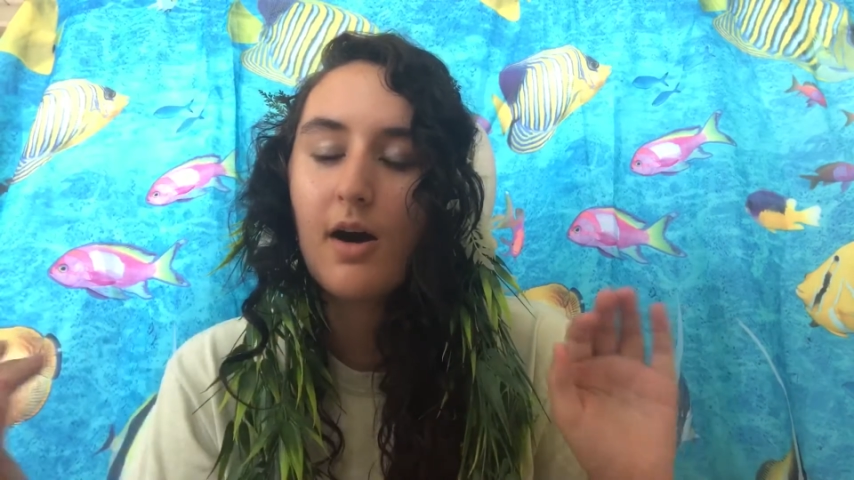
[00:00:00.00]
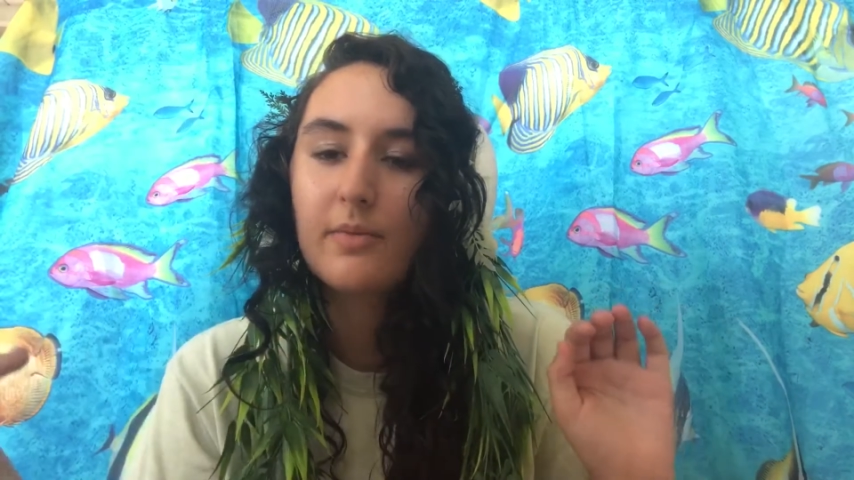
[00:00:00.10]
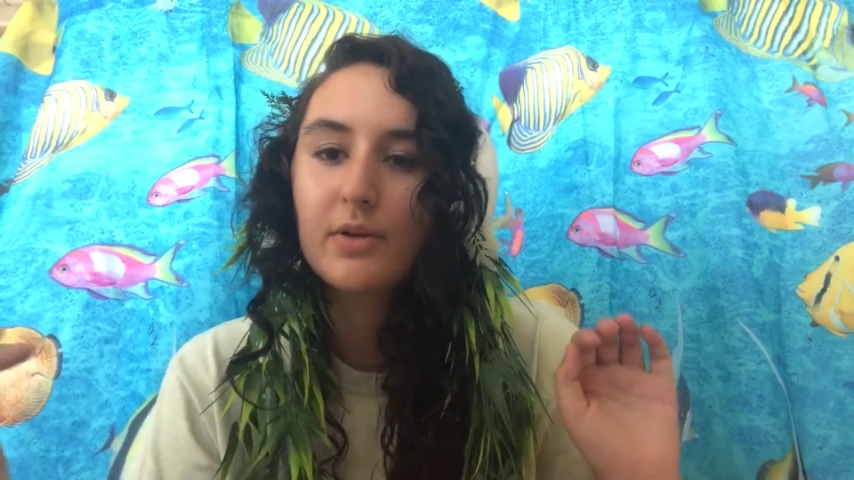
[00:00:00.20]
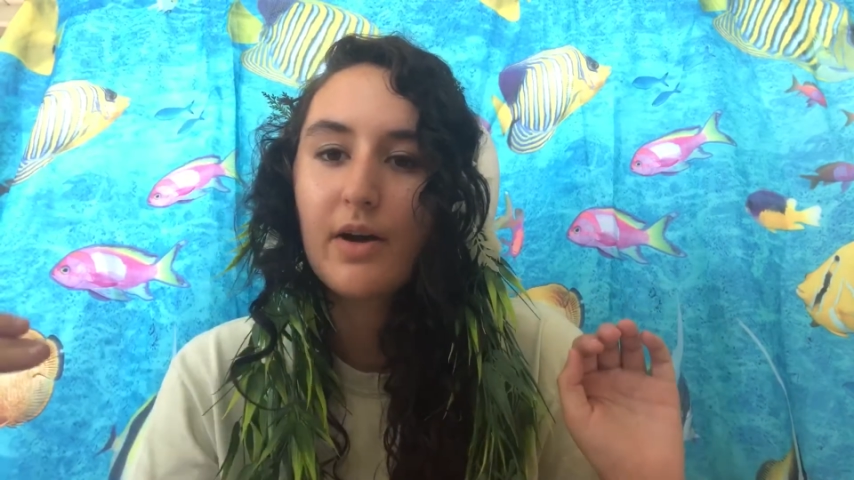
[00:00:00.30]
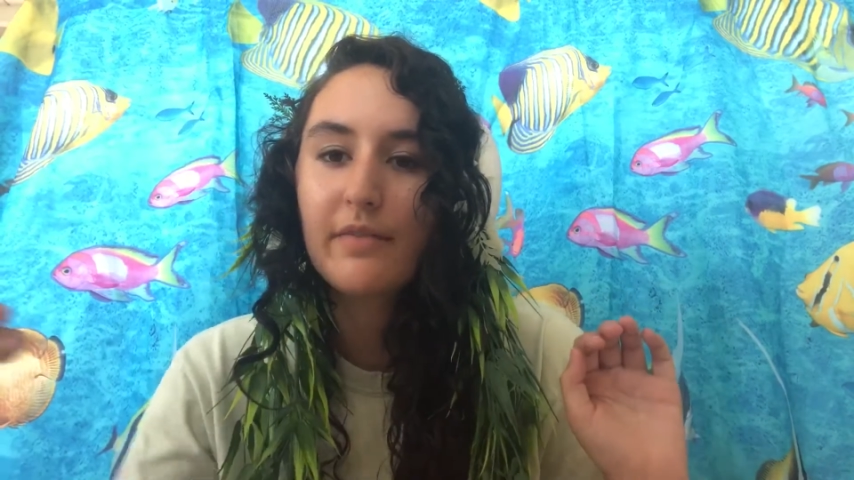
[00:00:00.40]

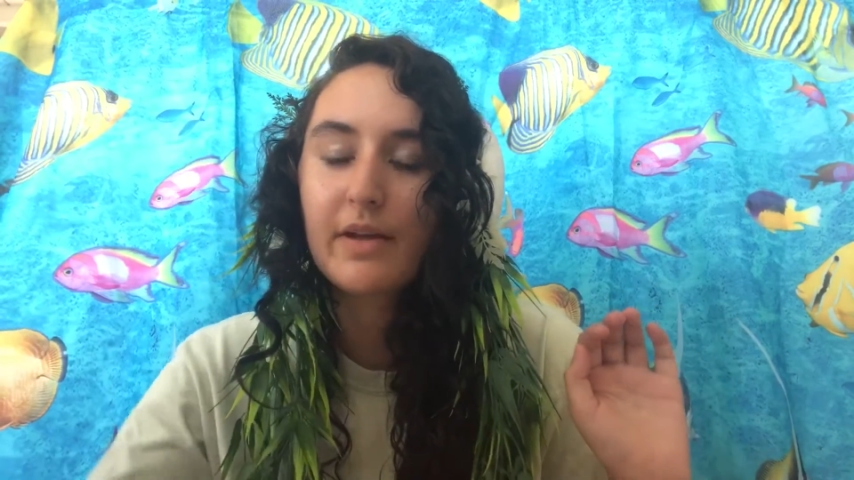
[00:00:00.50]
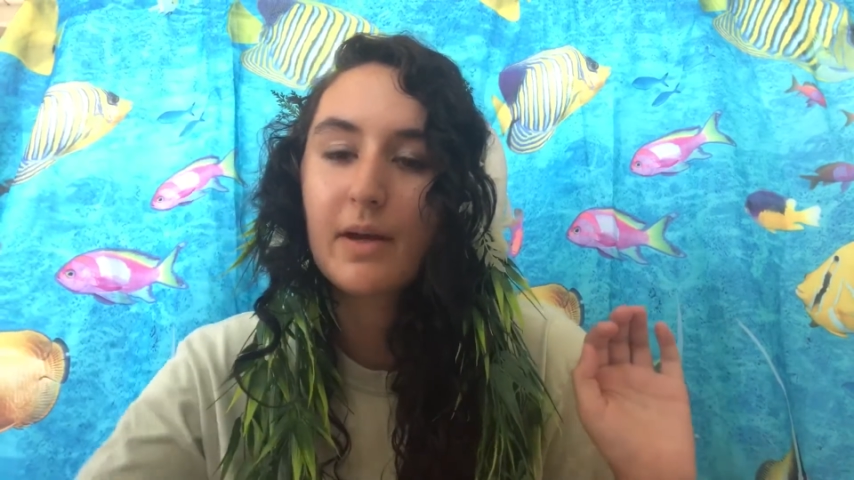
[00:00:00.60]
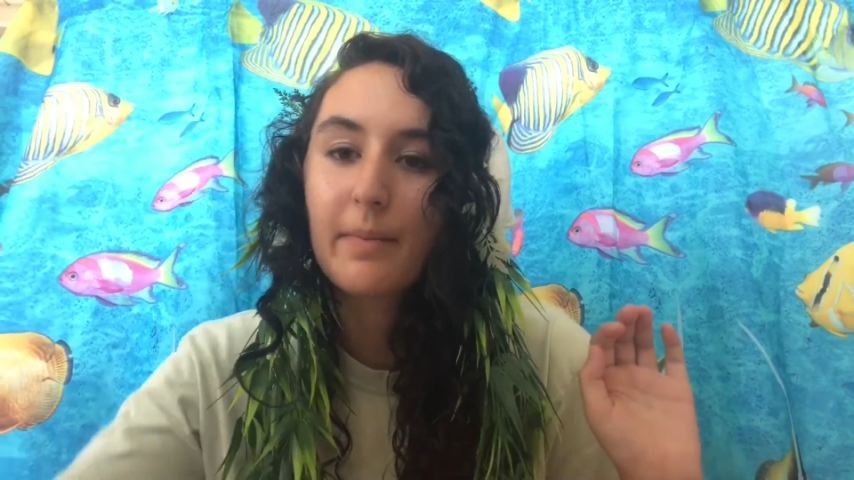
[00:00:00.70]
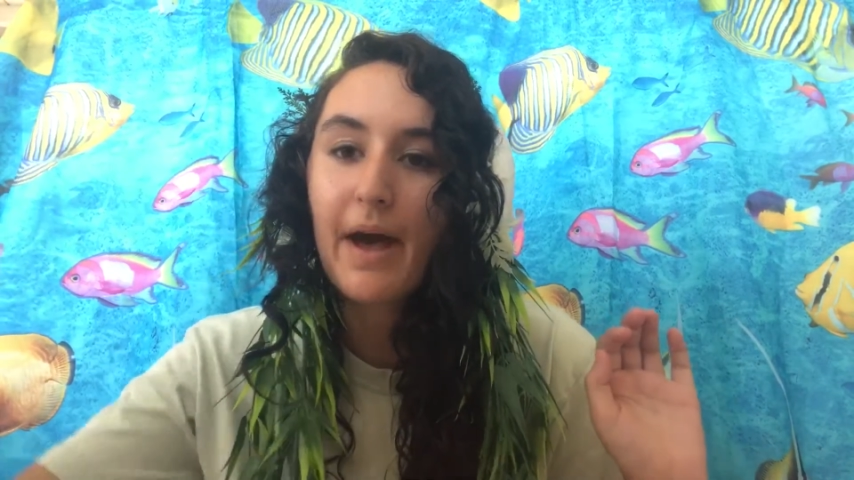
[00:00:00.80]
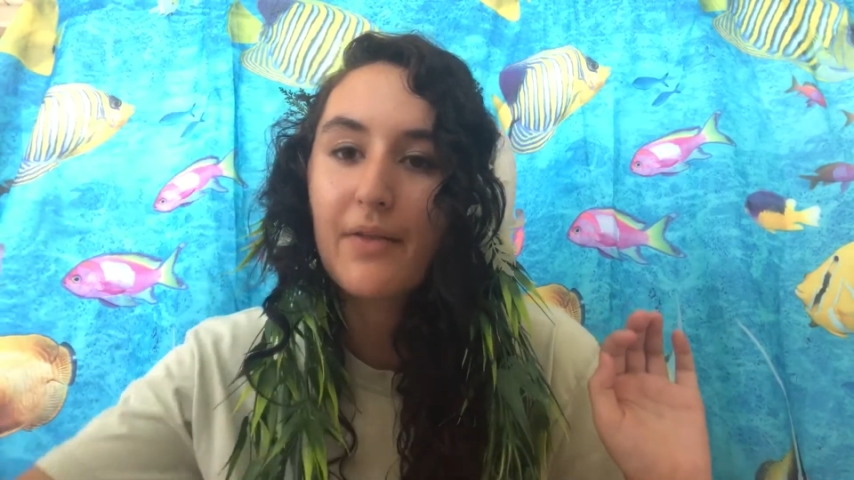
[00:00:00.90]
You have like
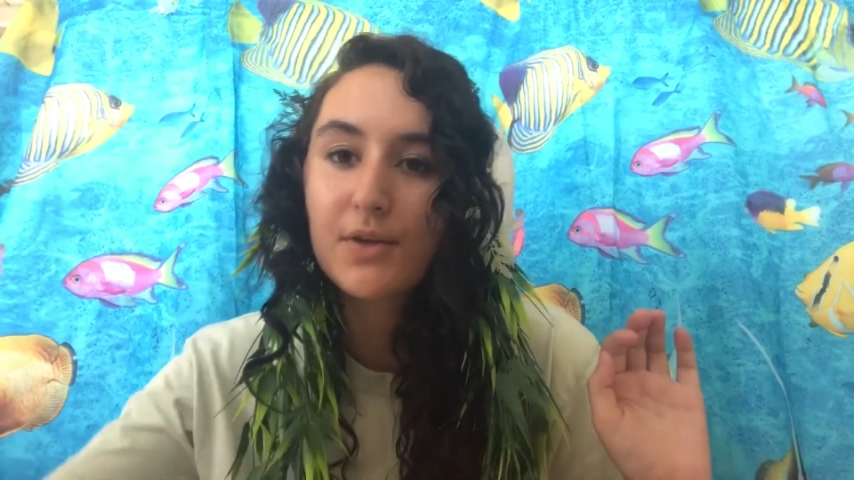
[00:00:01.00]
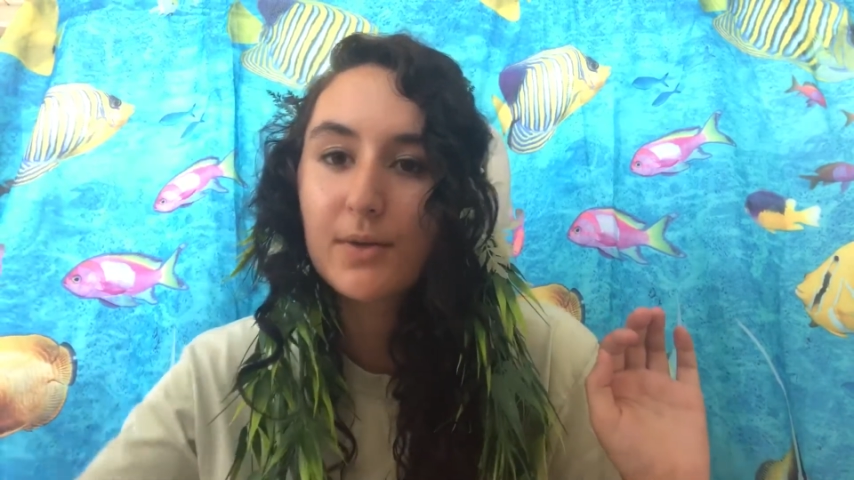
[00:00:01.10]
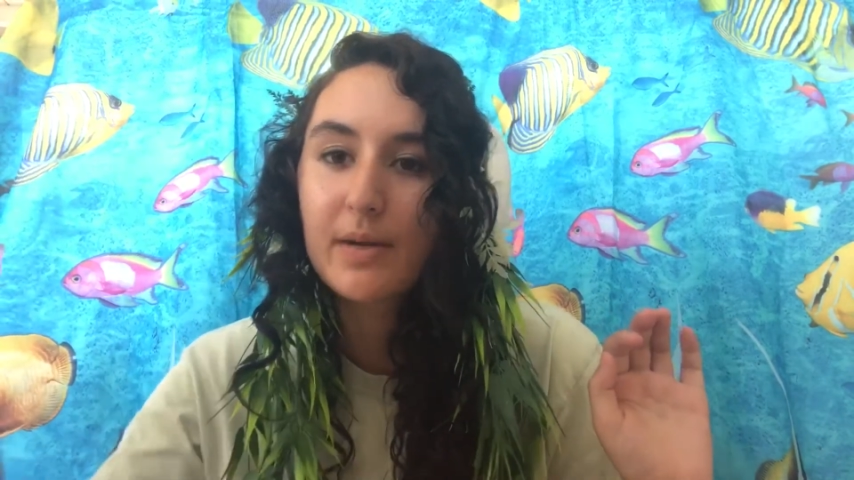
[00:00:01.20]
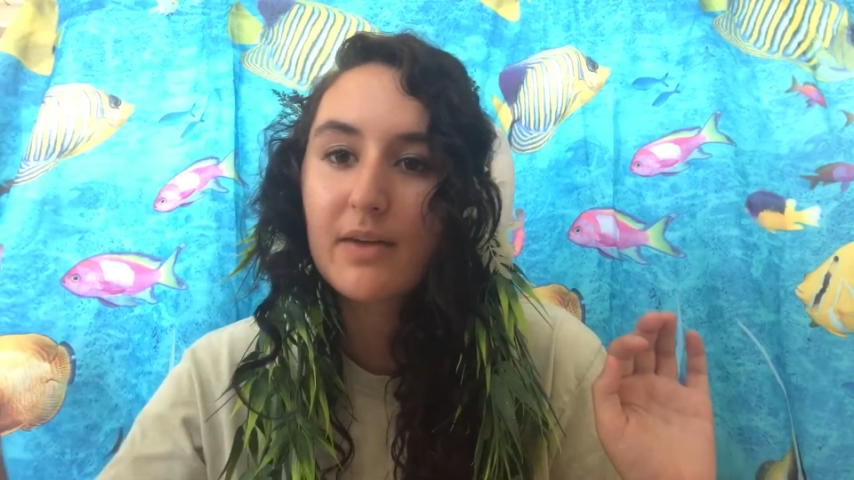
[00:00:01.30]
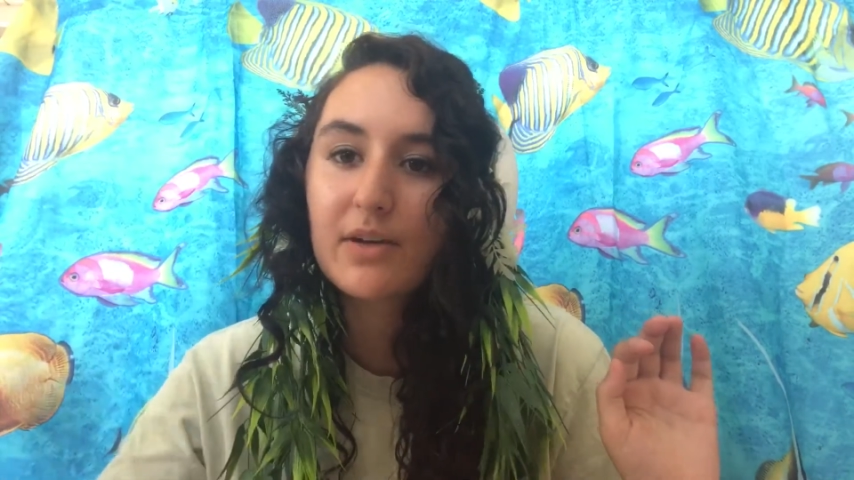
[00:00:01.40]
a
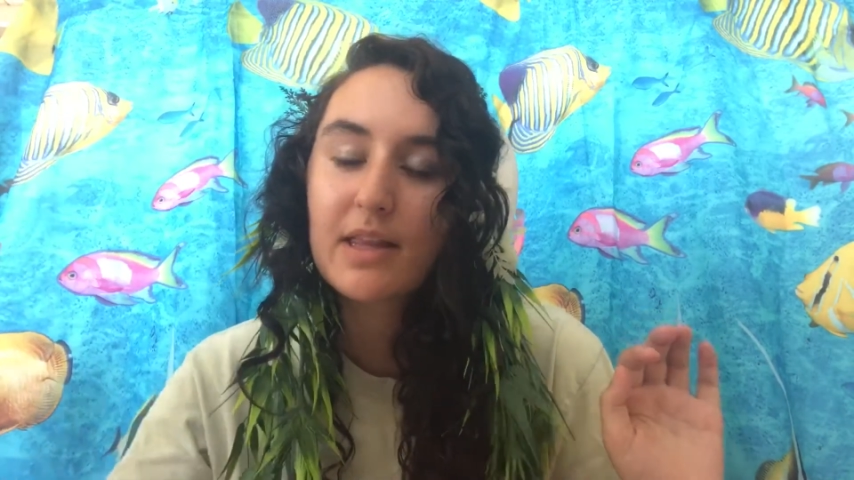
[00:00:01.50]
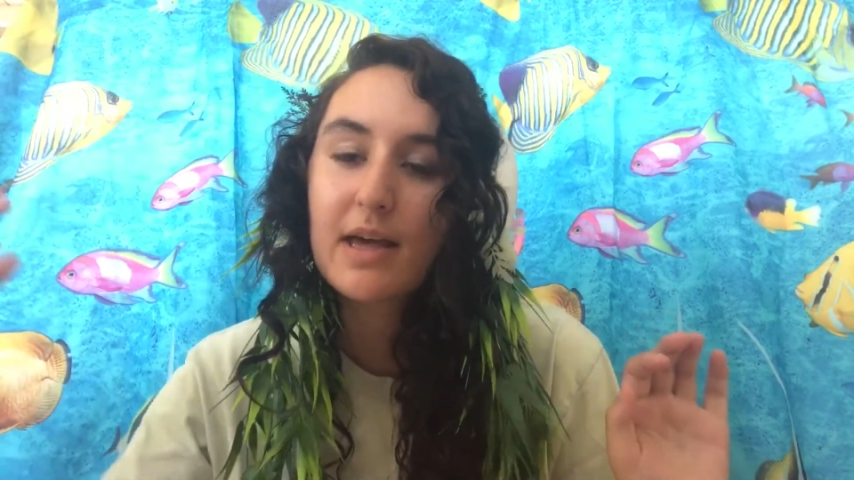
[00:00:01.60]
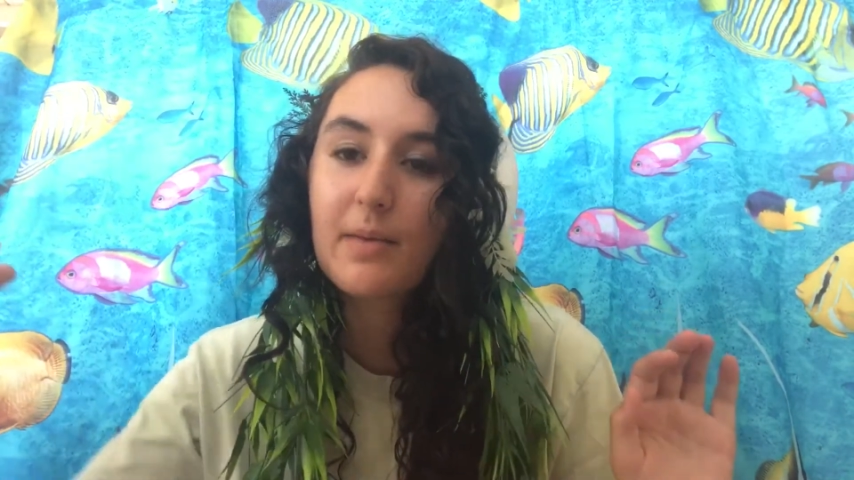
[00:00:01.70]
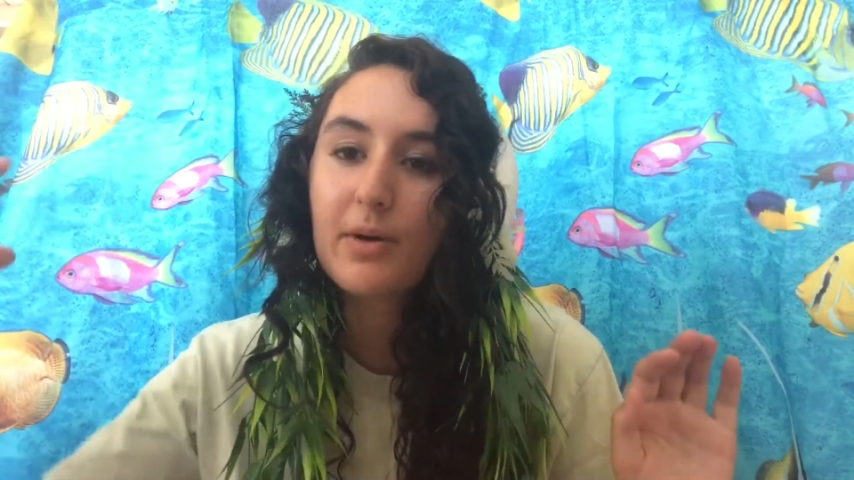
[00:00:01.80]
bathroom and everything,